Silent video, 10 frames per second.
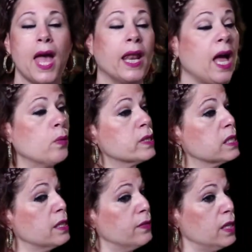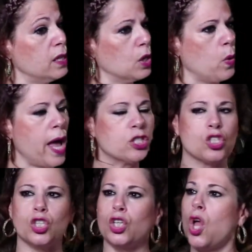And I was living in the
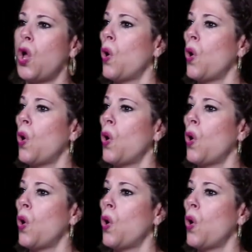question,